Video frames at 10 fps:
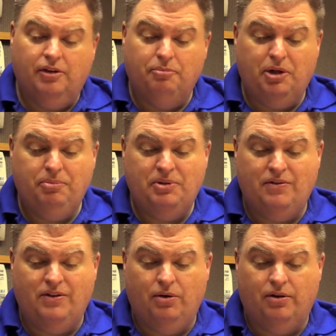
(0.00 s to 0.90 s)
The
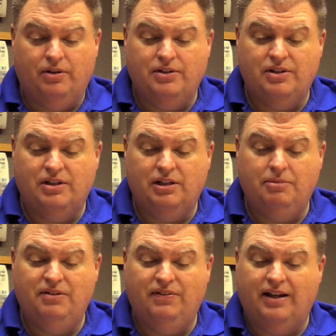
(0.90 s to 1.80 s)
purpose of the ordinance is to
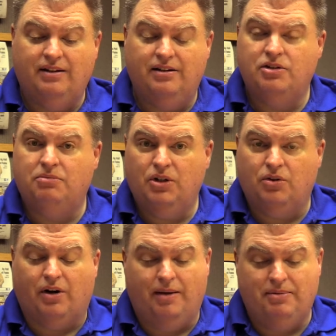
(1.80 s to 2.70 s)
limit vandalism and
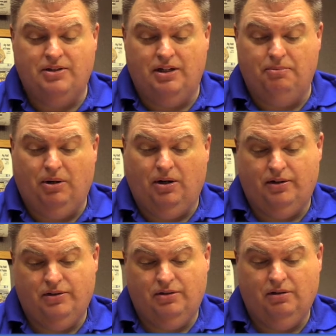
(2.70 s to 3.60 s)
crime at city
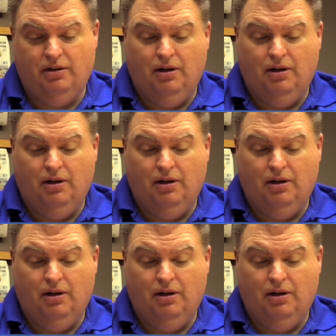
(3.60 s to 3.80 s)
parks.